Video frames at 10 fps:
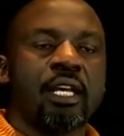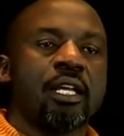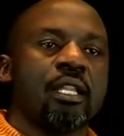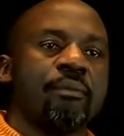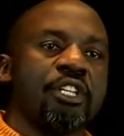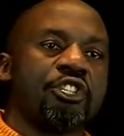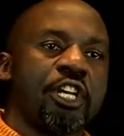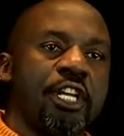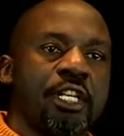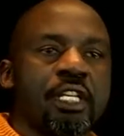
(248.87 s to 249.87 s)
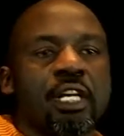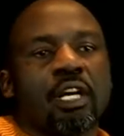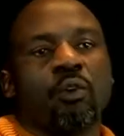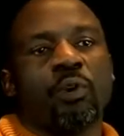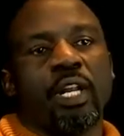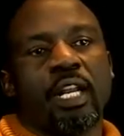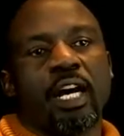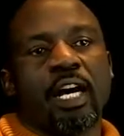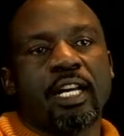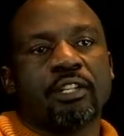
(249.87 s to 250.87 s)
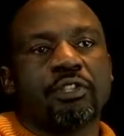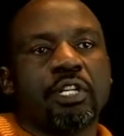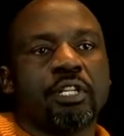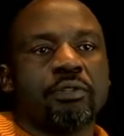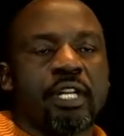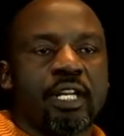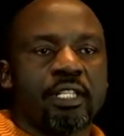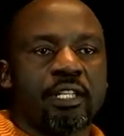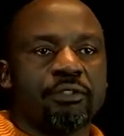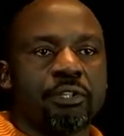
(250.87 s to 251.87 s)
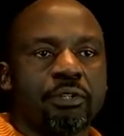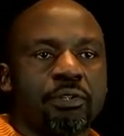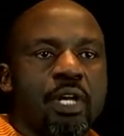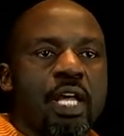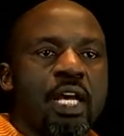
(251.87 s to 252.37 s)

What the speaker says: the machine will add 3 to negative 2,